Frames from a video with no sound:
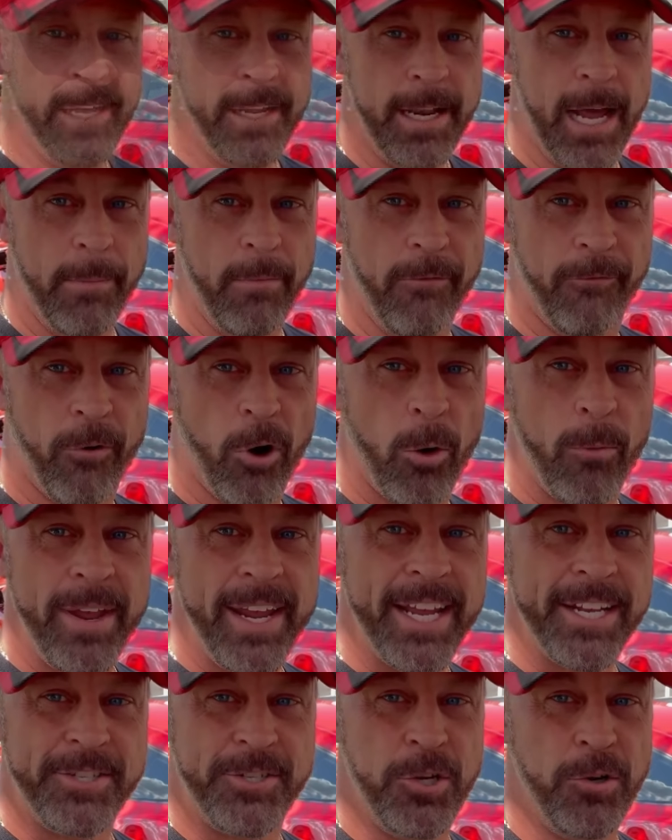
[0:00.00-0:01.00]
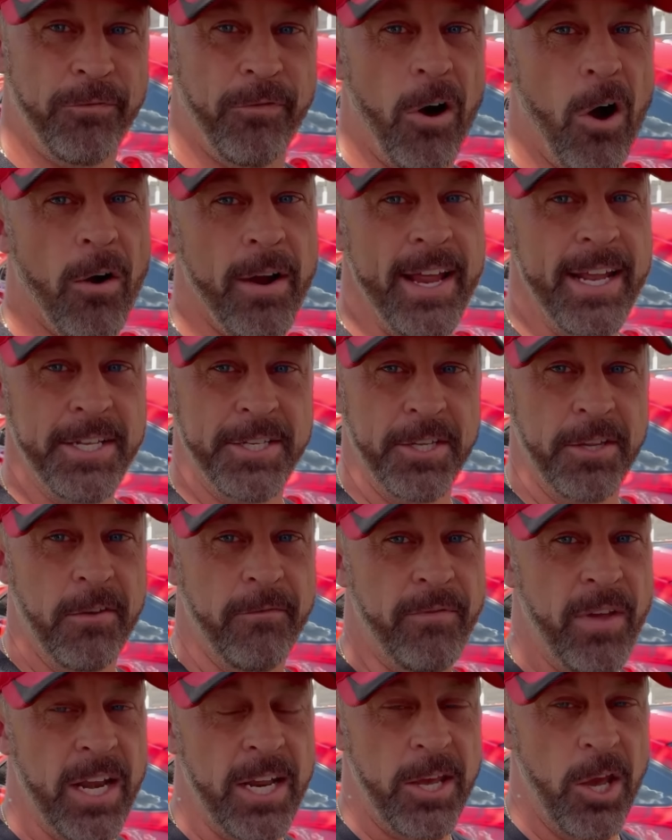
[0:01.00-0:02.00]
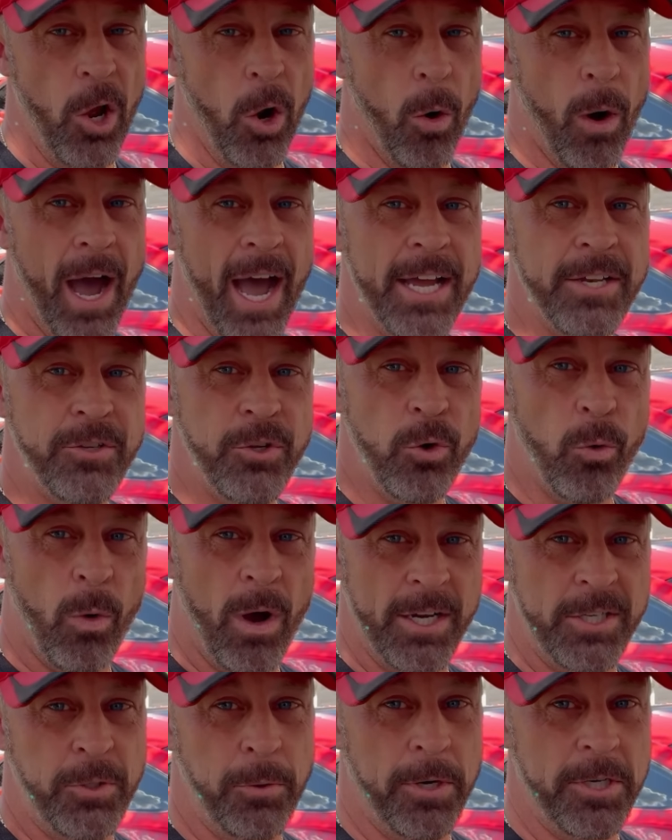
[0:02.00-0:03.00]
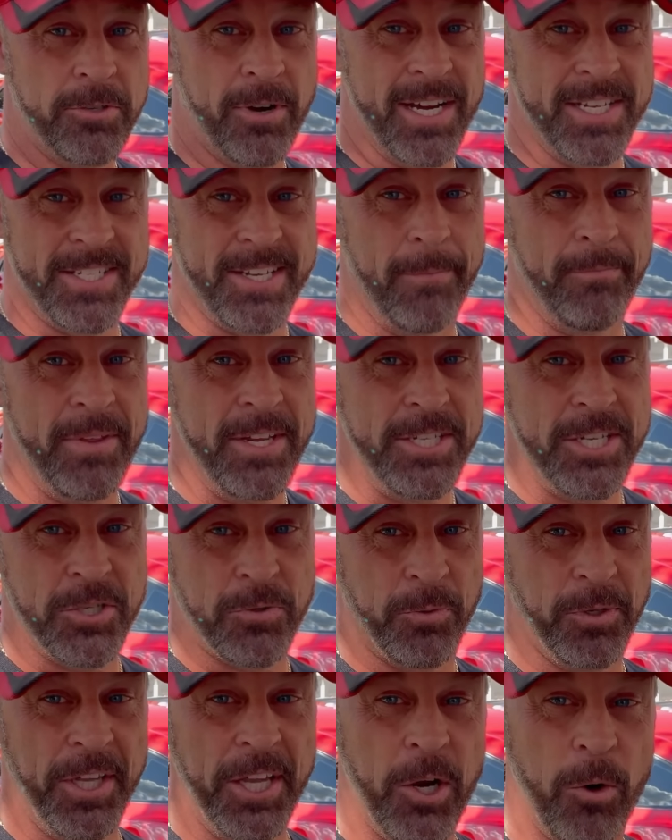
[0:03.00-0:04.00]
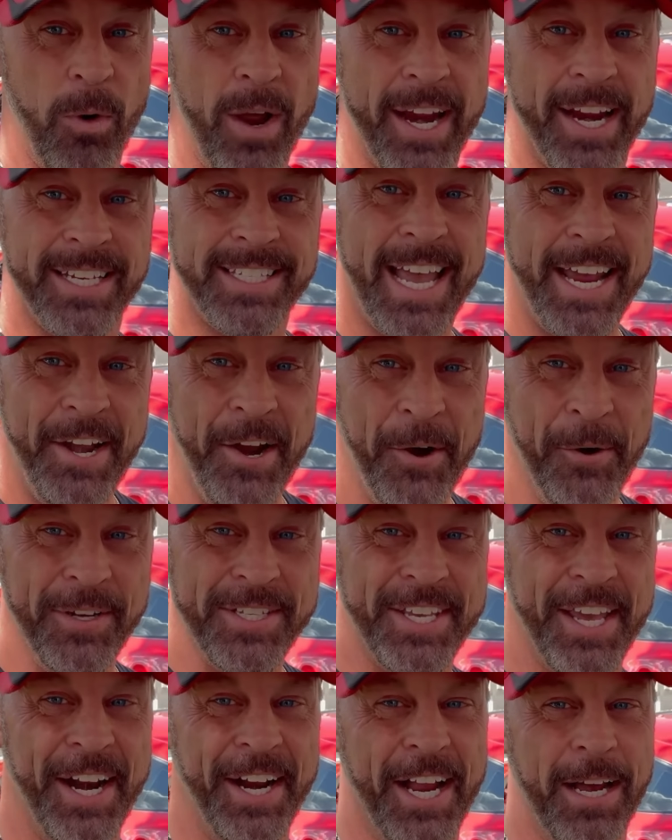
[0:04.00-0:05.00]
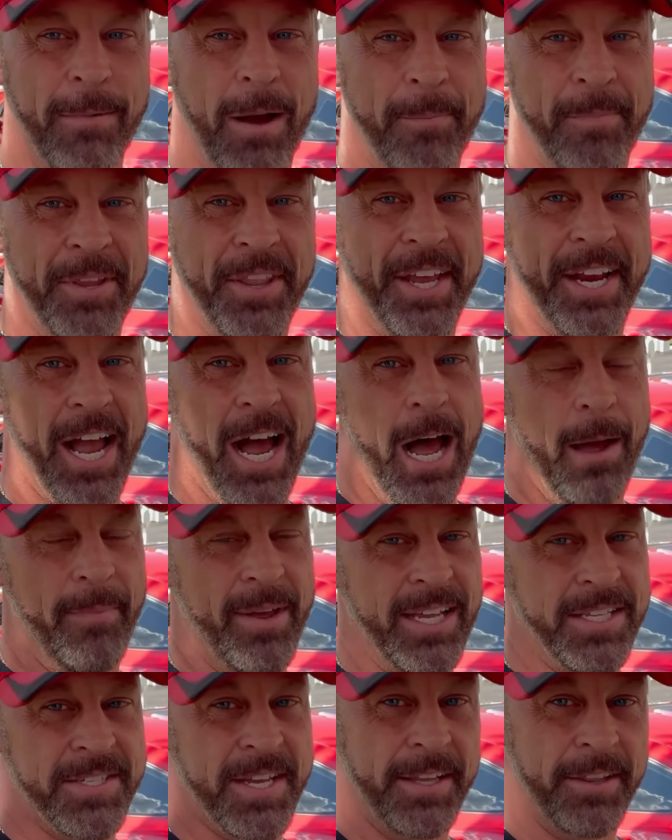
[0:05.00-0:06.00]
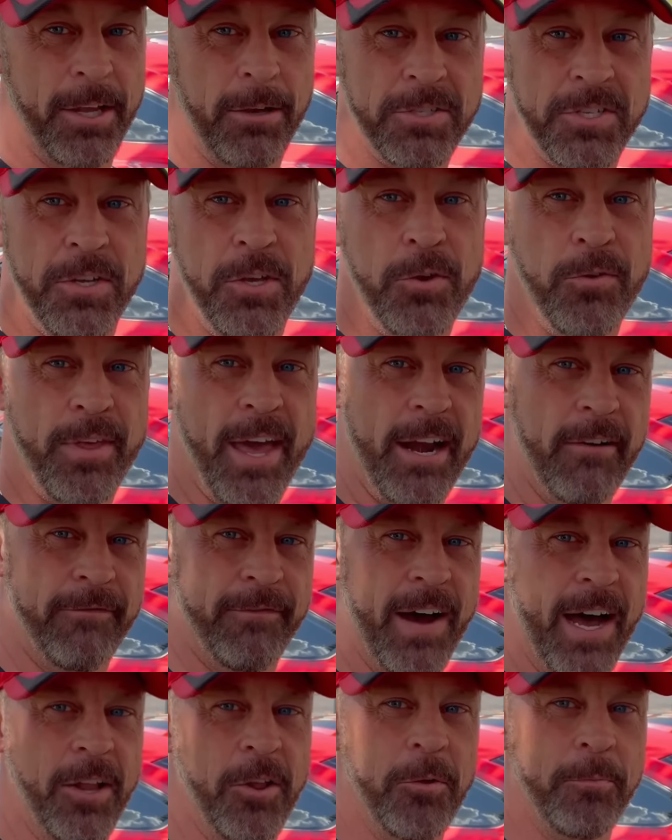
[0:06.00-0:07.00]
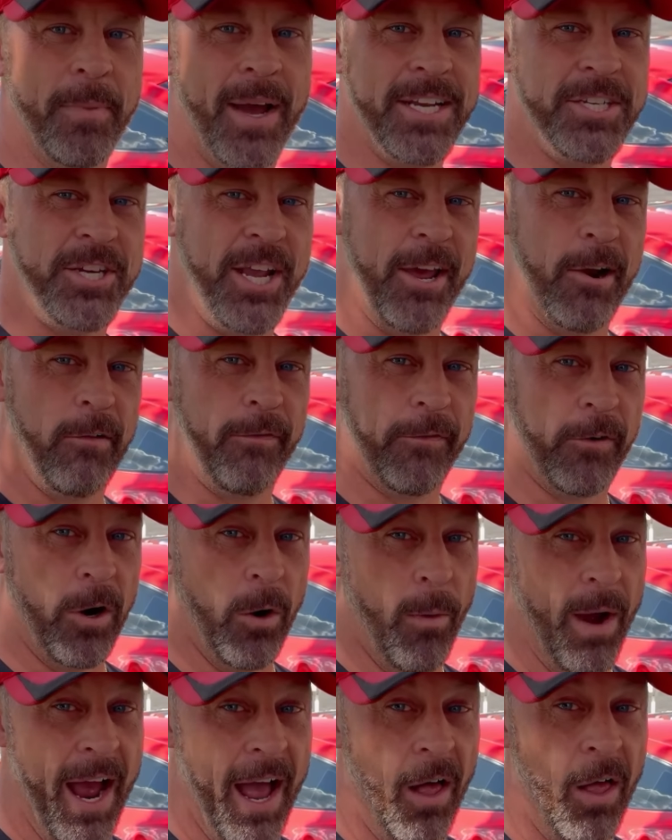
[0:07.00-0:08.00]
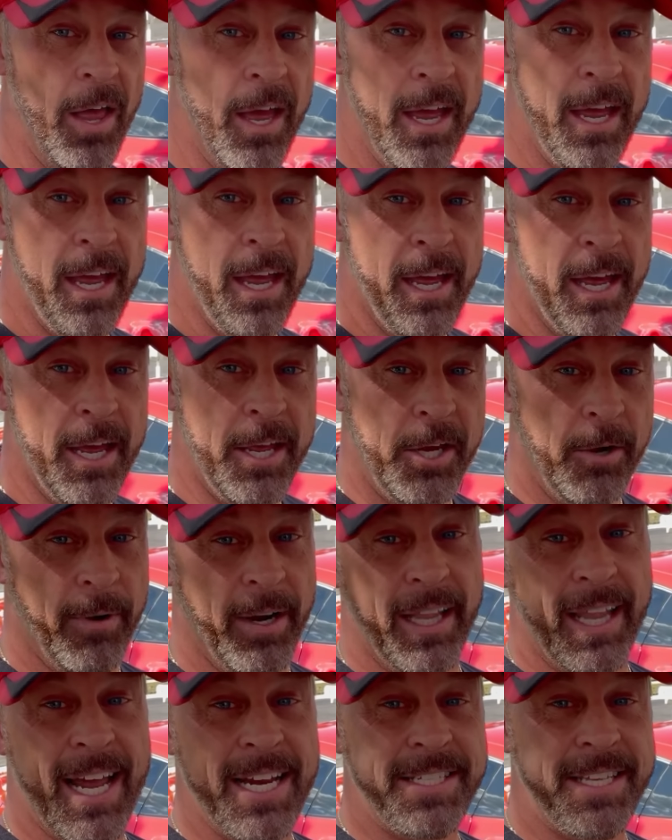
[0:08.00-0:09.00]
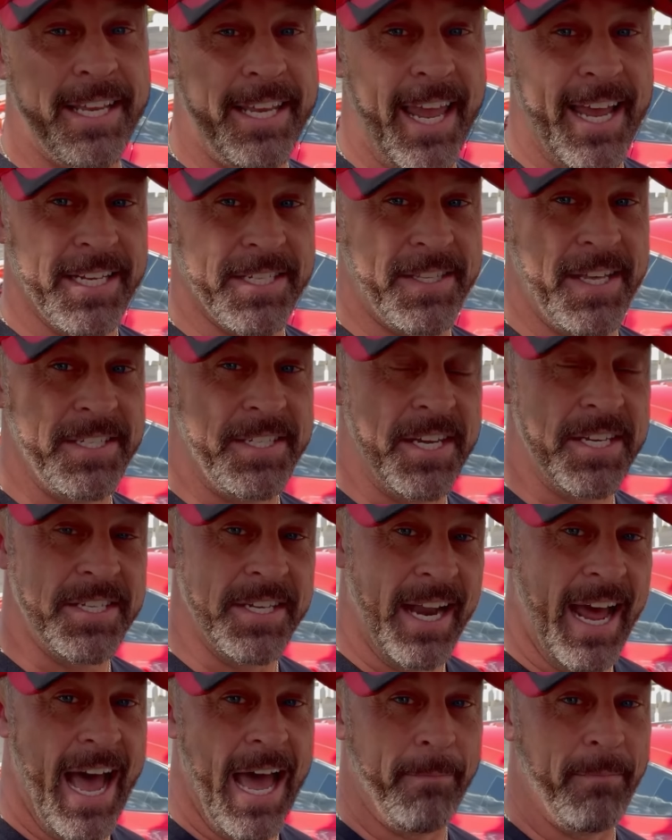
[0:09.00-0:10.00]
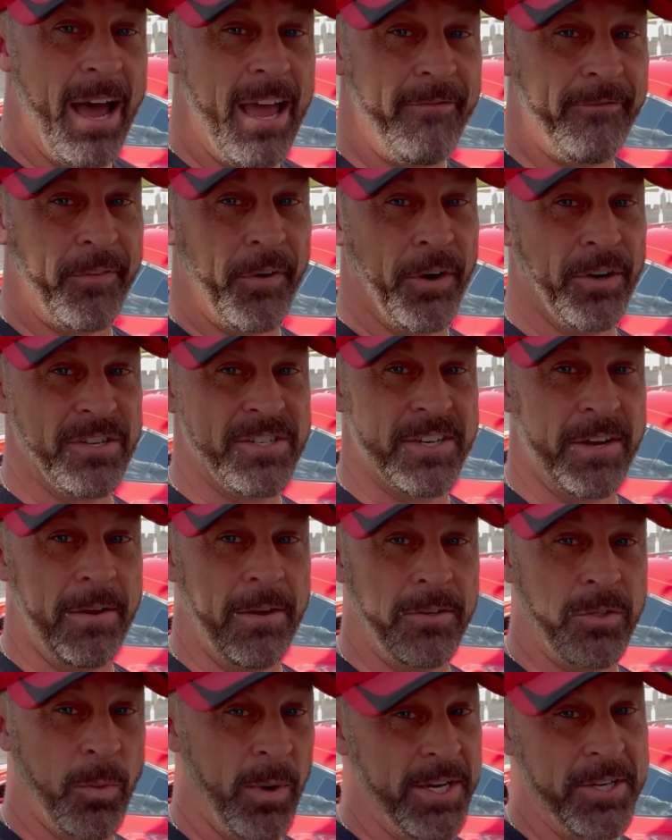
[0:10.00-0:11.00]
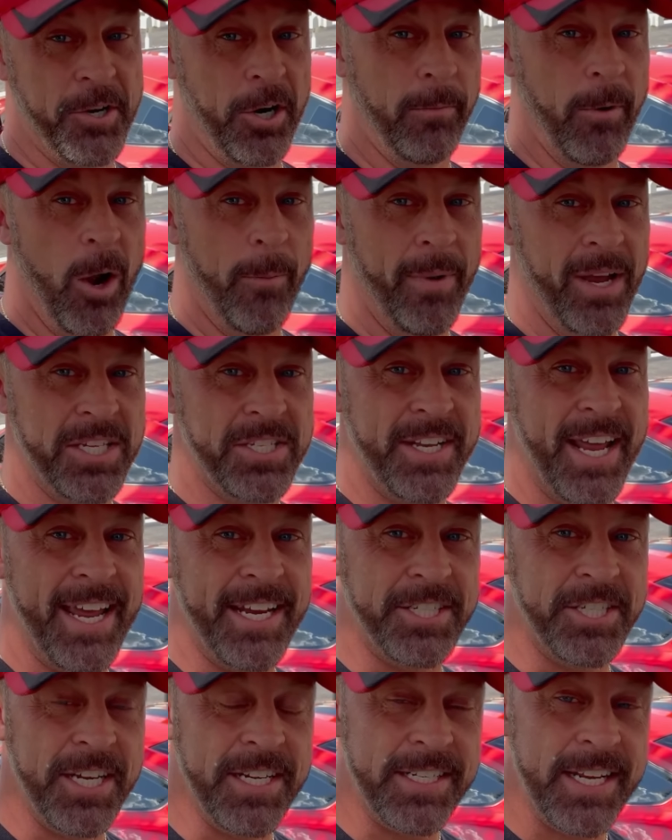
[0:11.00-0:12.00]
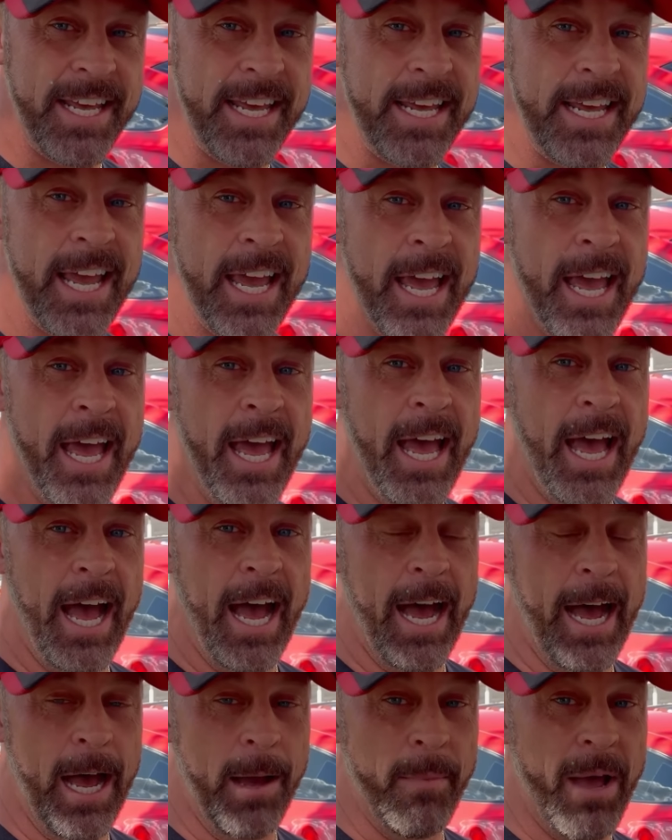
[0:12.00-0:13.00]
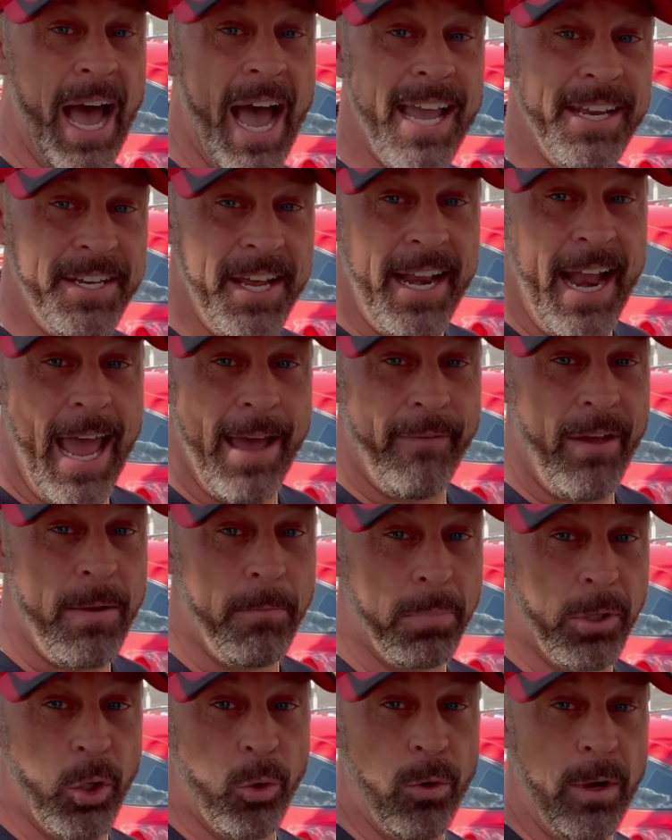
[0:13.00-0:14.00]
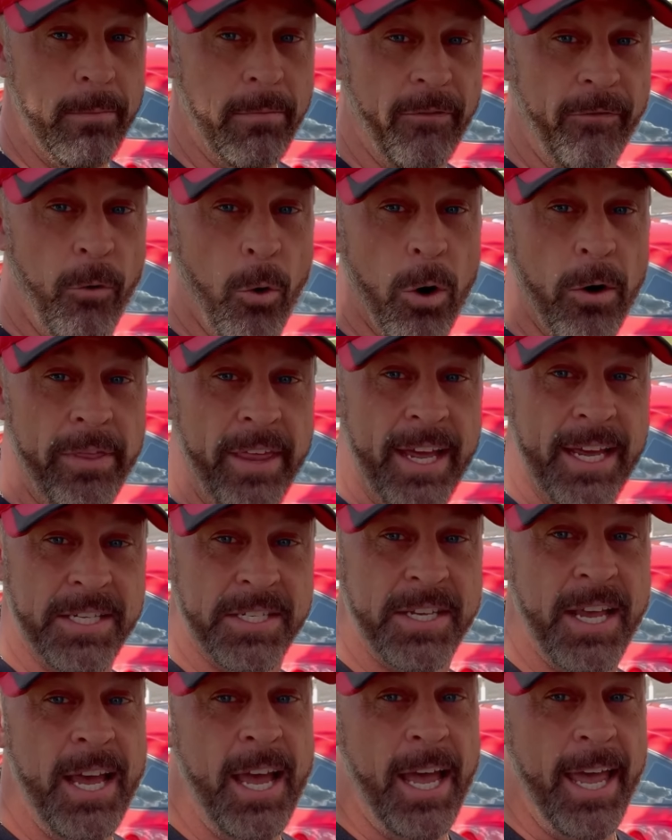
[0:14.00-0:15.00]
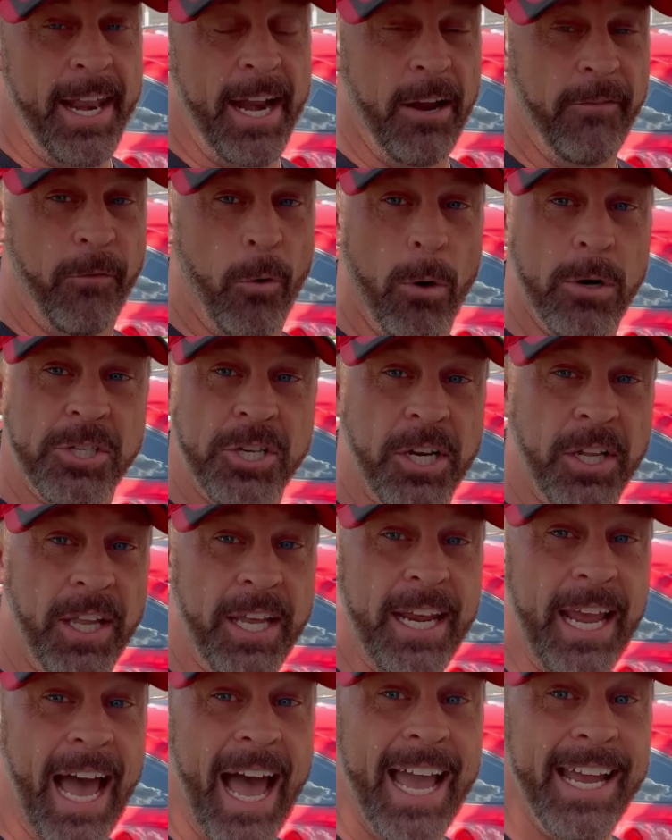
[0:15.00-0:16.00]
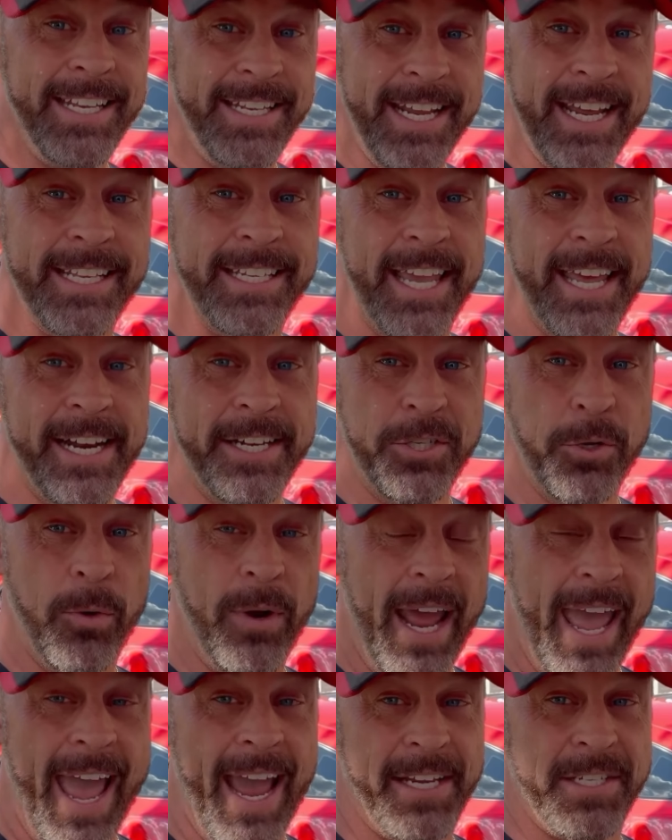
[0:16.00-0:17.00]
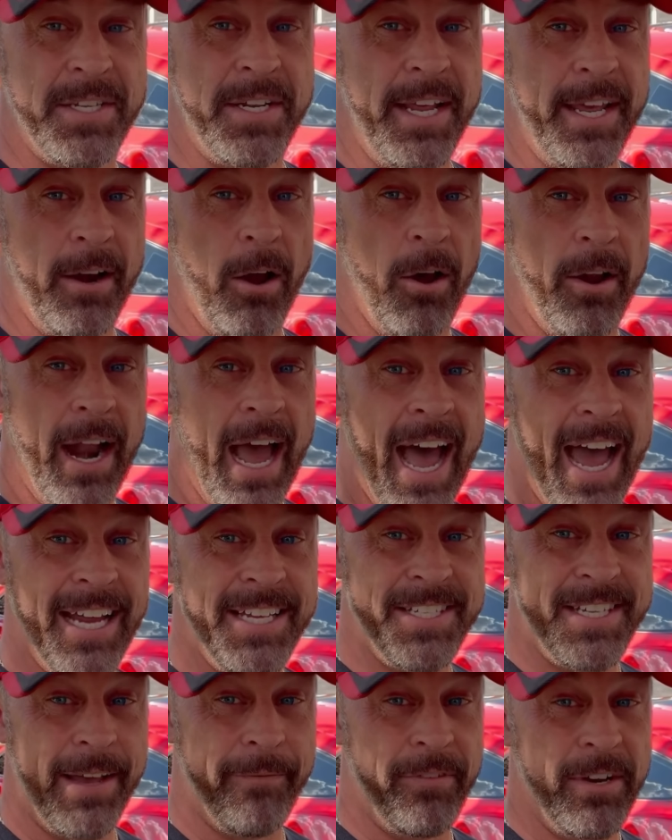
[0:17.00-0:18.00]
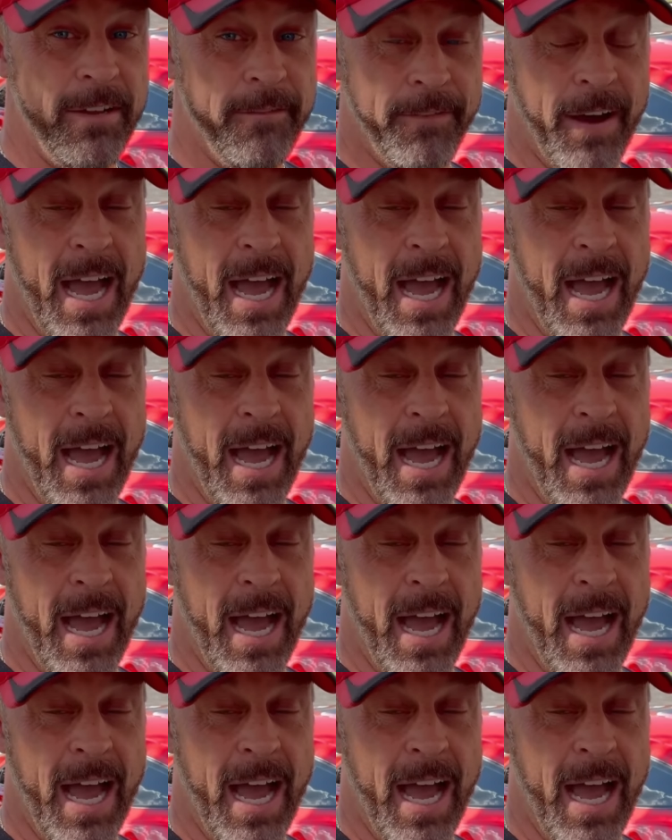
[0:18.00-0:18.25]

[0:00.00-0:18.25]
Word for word: Now, before we get too far into the video, I do want to address something just really quick, because I know it's going to come up in the comments. And those of you that have followed my channel for a while, you realize that, yes, this is not my first twin turbo Mustang GT. I did have a blue one before this, and unfortunately I did get into an accident on I-75.